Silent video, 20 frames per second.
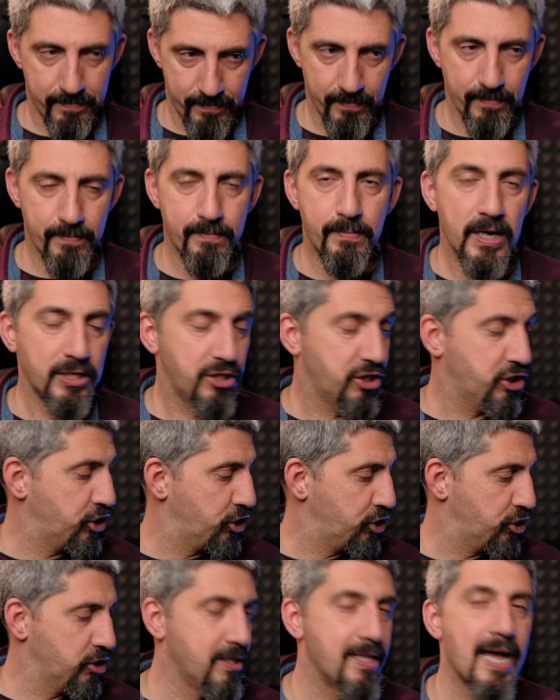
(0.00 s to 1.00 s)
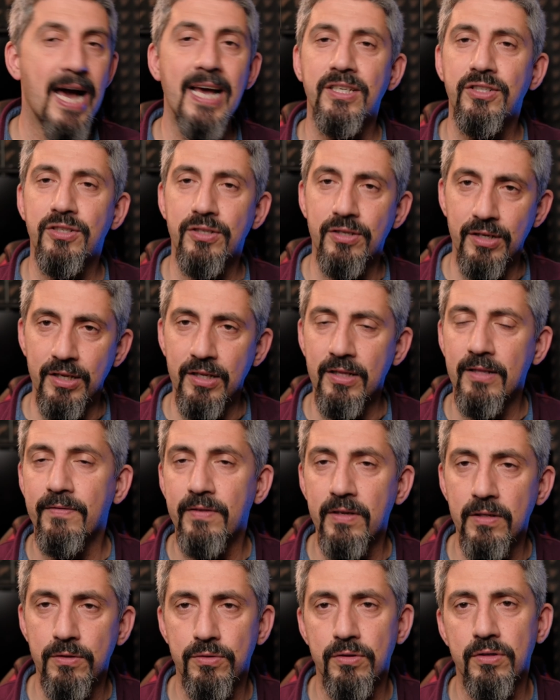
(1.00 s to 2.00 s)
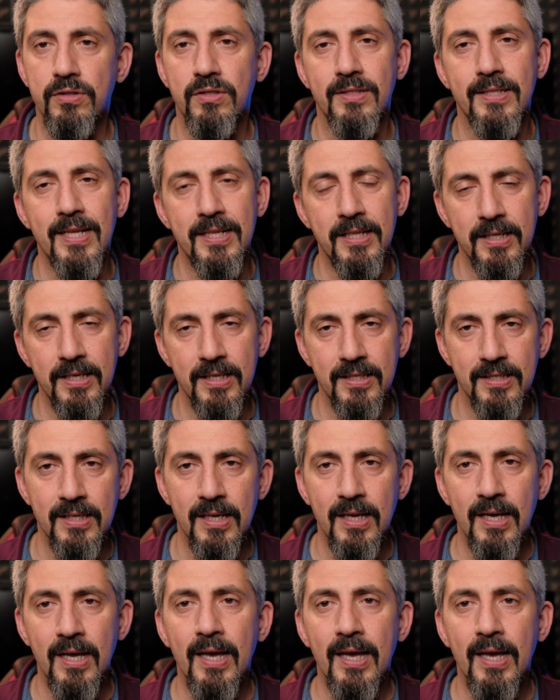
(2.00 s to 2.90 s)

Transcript: much nicer in the Viltrox than it is